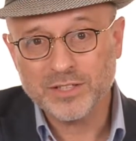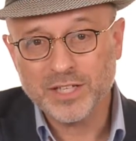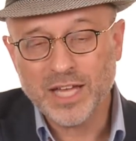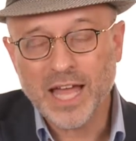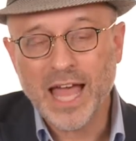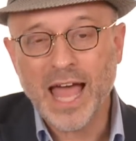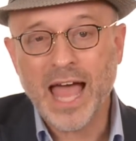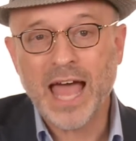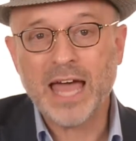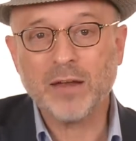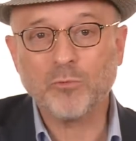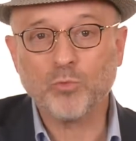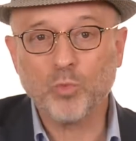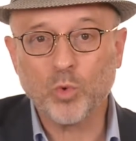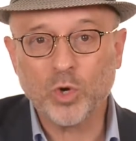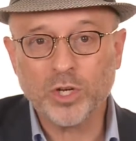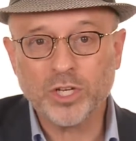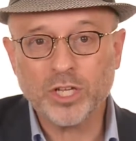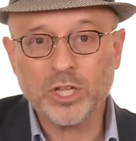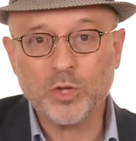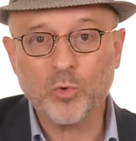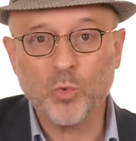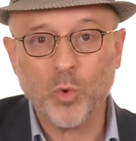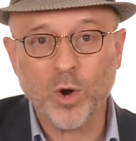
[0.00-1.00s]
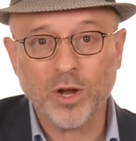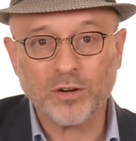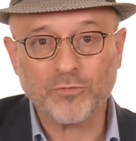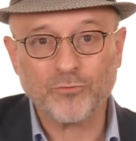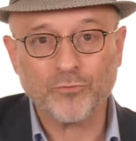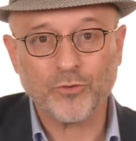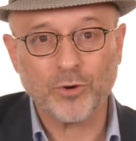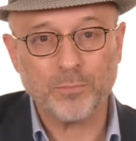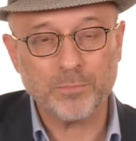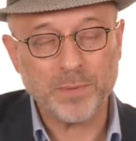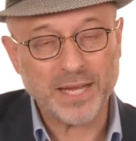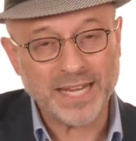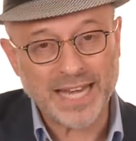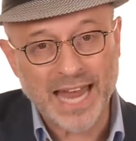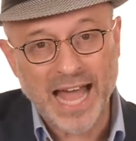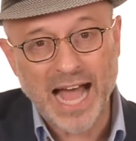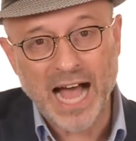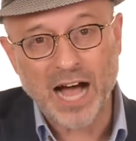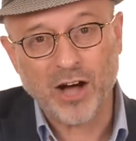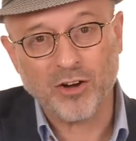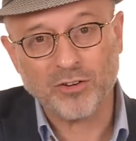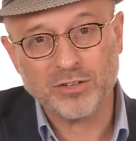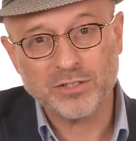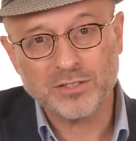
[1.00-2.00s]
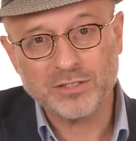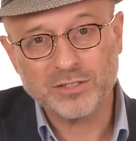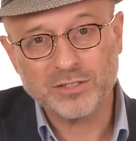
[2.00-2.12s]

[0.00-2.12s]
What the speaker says: And what do you want from me now?